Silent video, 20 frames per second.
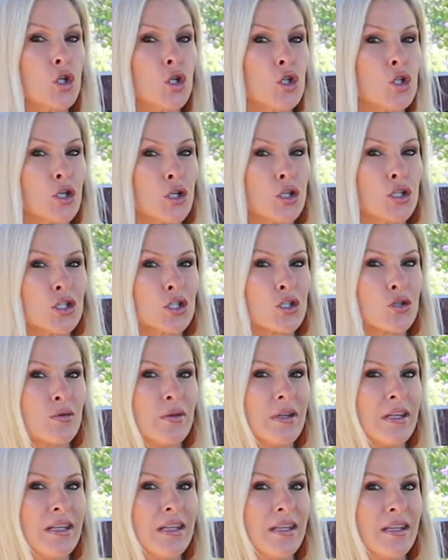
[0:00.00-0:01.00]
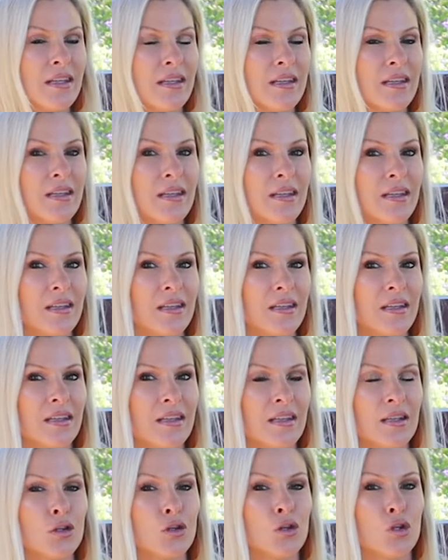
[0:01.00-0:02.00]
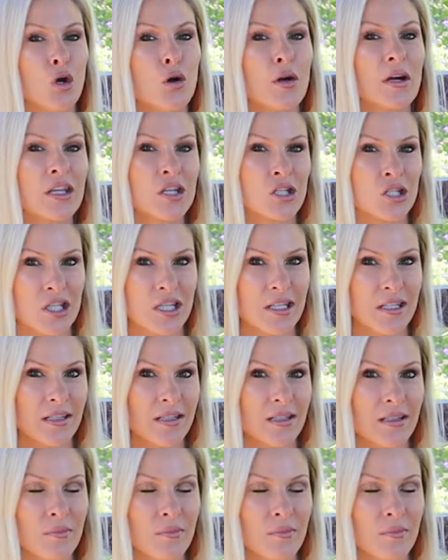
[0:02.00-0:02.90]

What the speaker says: je suis d'origine.